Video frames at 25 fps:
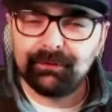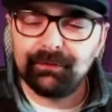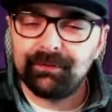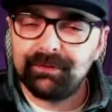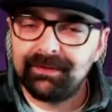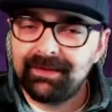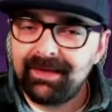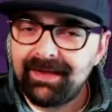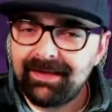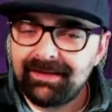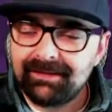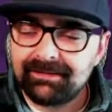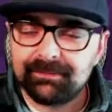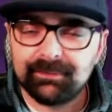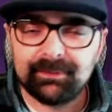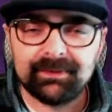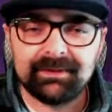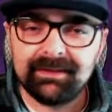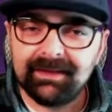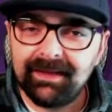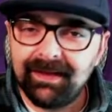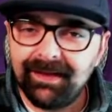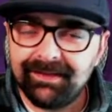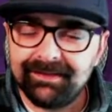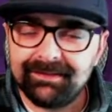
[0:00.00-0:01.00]
So last but
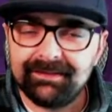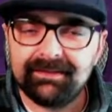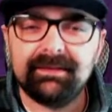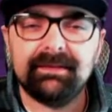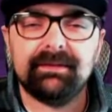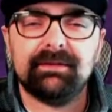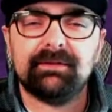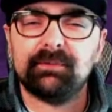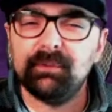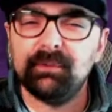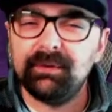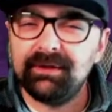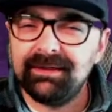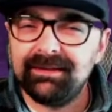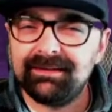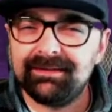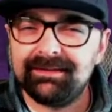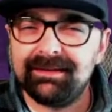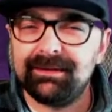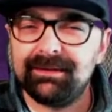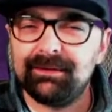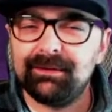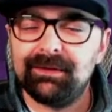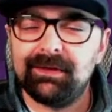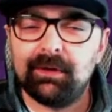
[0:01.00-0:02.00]
not least, we're going to
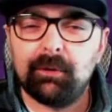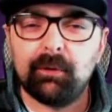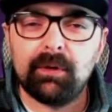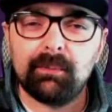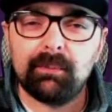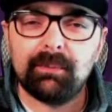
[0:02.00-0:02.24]
take a look at